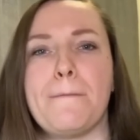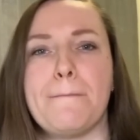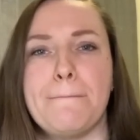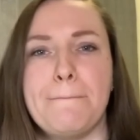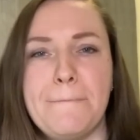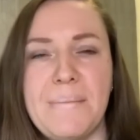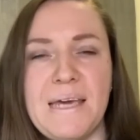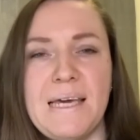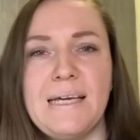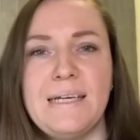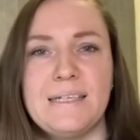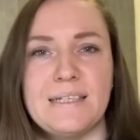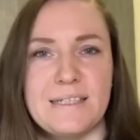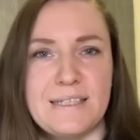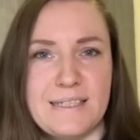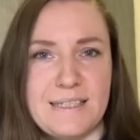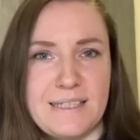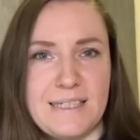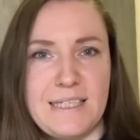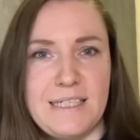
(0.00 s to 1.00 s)
big
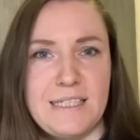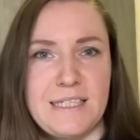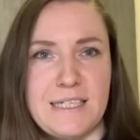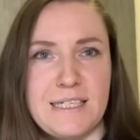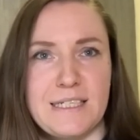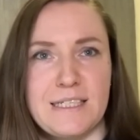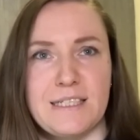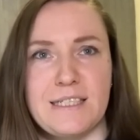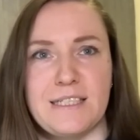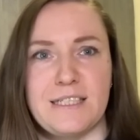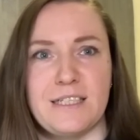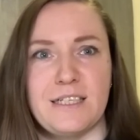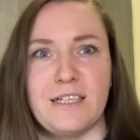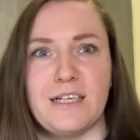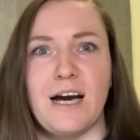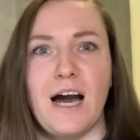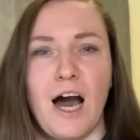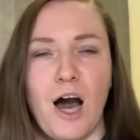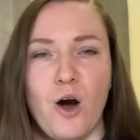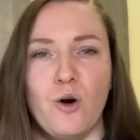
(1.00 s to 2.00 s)
cities
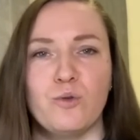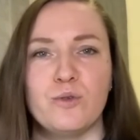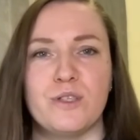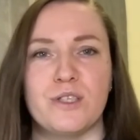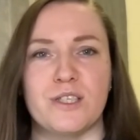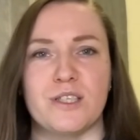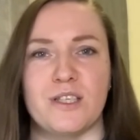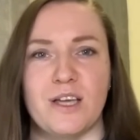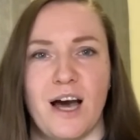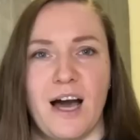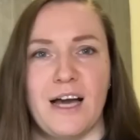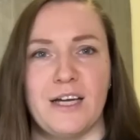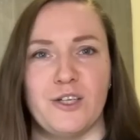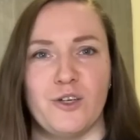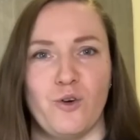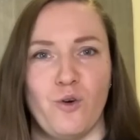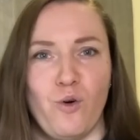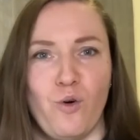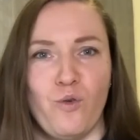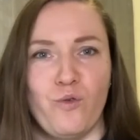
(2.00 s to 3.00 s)
outside
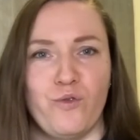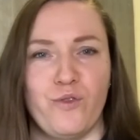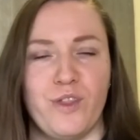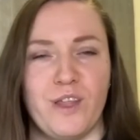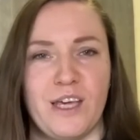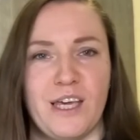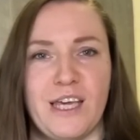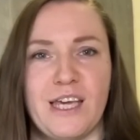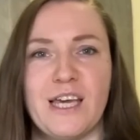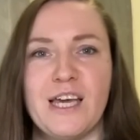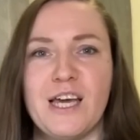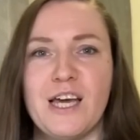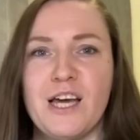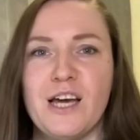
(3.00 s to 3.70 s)
of the